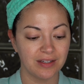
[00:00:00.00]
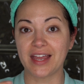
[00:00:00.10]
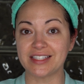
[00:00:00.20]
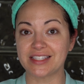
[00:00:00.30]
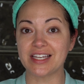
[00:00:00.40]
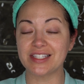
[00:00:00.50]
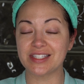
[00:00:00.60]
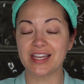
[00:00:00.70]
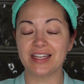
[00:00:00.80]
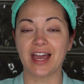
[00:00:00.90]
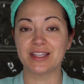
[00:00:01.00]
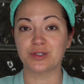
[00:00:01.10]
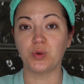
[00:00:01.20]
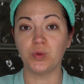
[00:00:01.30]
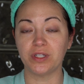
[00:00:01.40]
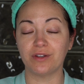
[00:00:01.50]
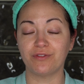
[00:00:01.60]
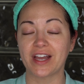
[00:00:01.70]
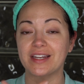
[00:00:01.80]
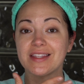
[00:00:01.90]
And it does say it has a cooling
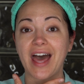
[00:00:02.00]
effect.